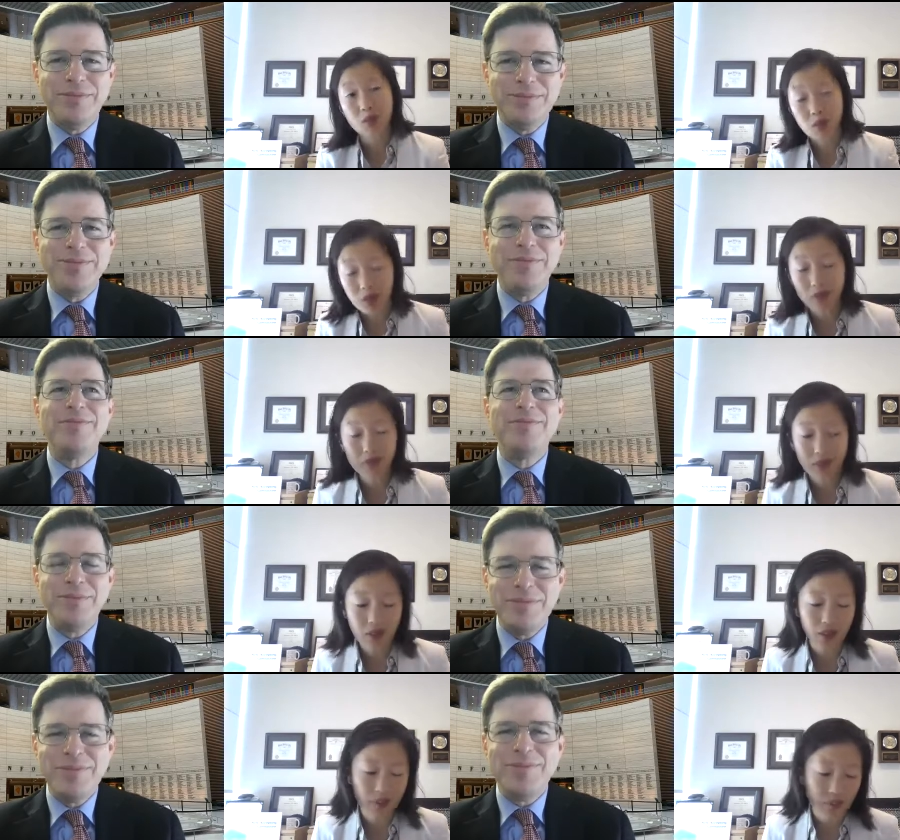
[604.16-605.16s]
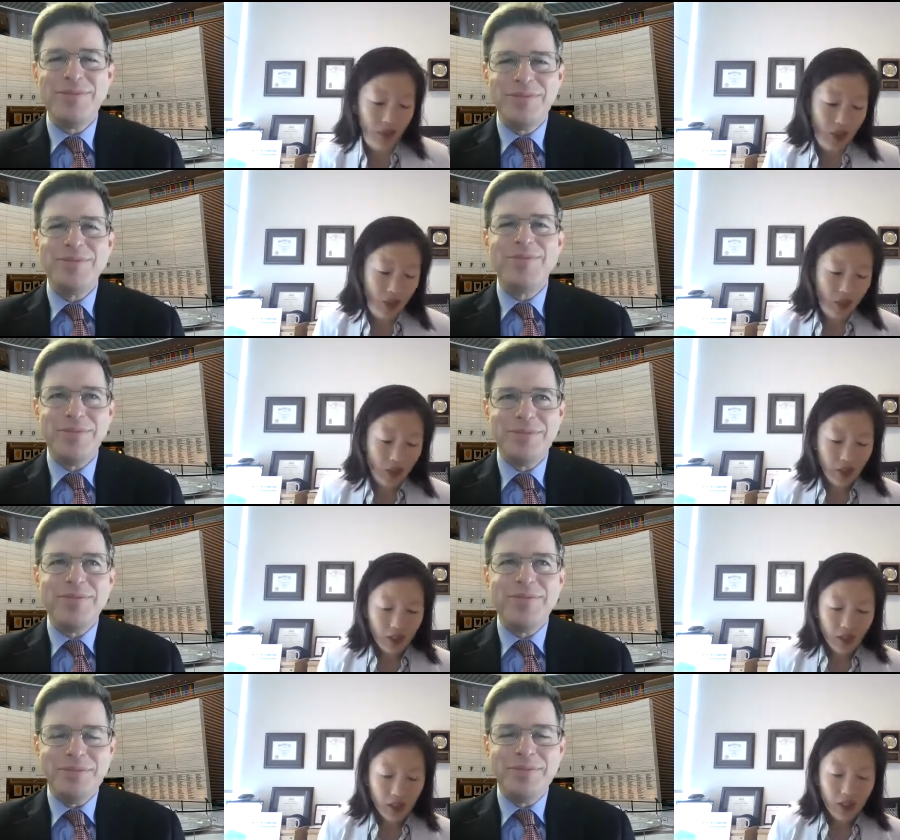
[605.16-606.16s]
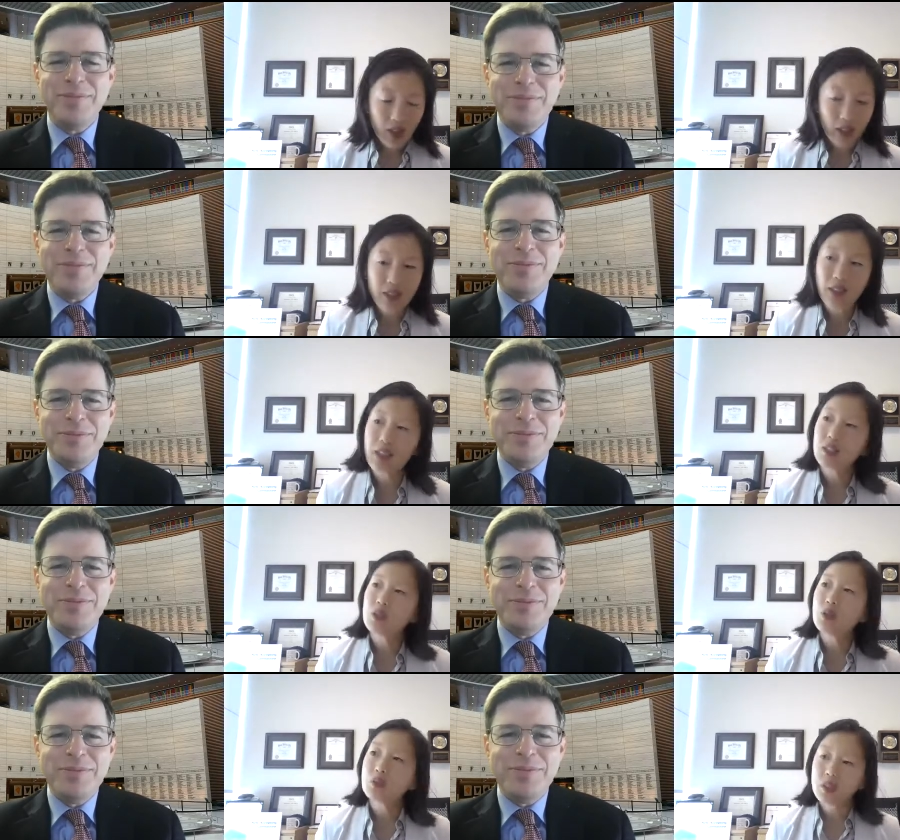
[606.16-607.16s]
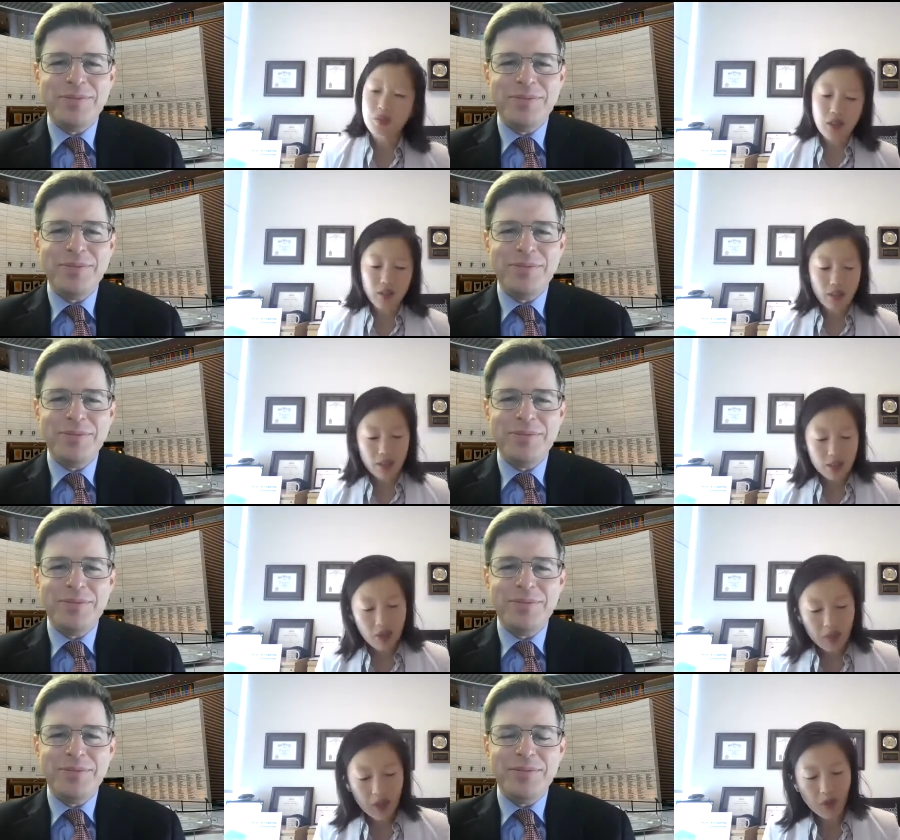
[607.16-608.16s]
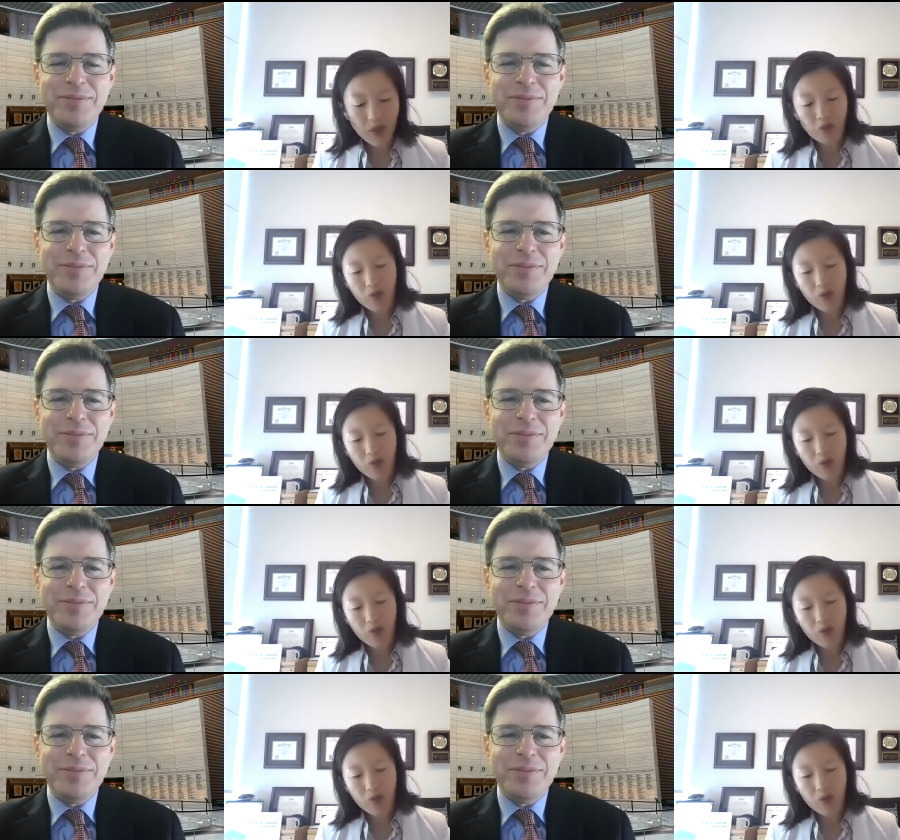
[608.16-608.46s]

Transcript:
Speaker 1: as well. Um, and in closing, Ron, tell me